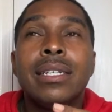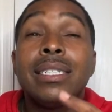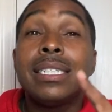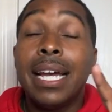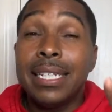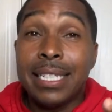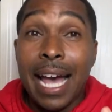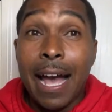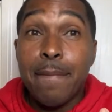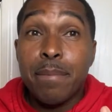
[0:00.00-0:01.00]
Check this
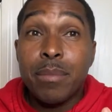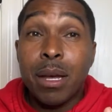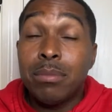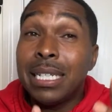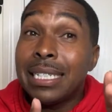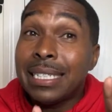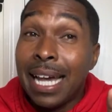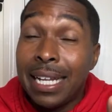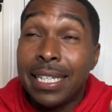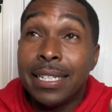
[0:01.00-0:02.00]
out. I'm just
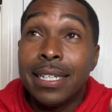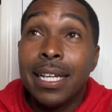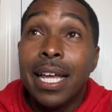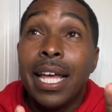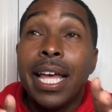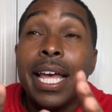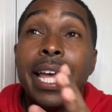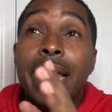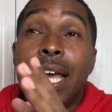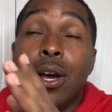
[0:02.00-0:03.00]
telling you.
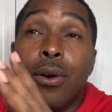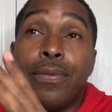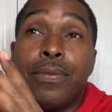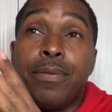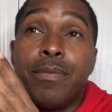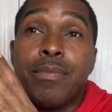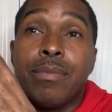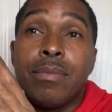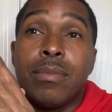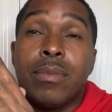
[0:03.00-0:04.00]
If
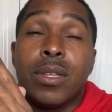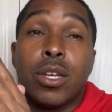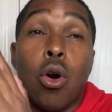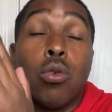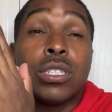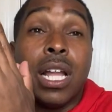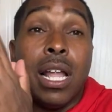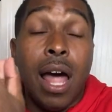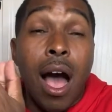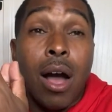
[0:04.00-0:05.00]
Coach
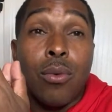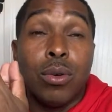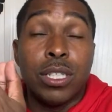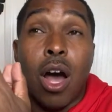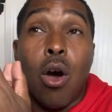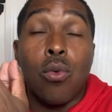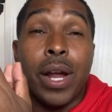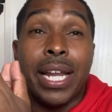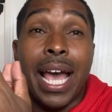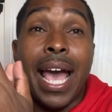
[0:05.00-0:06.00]
Locke was
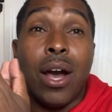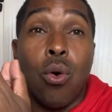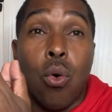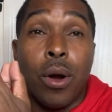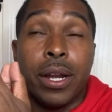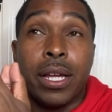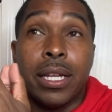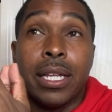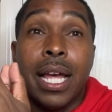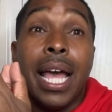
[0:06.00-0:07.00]
already at Oregon,
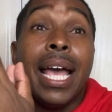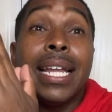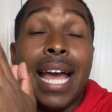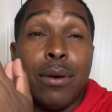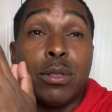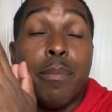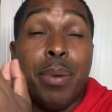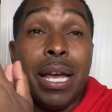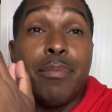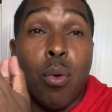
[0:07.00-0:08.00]
and that was a
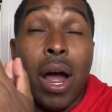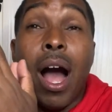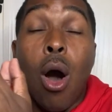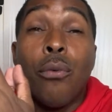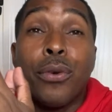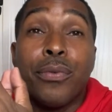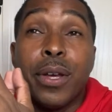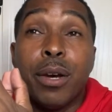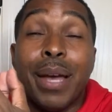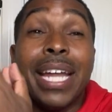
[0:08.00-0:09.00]
big boy offer for
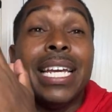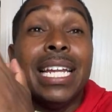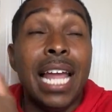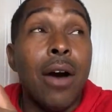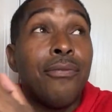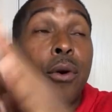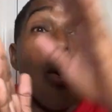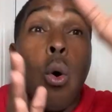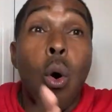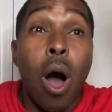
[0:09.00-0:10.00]
him, and he left for
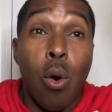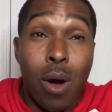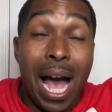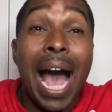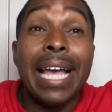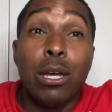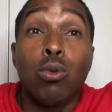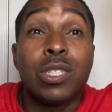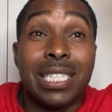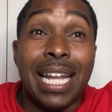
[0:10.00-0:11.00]
Ohio
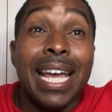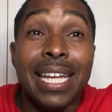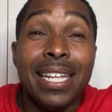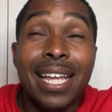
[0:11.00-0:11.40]
State,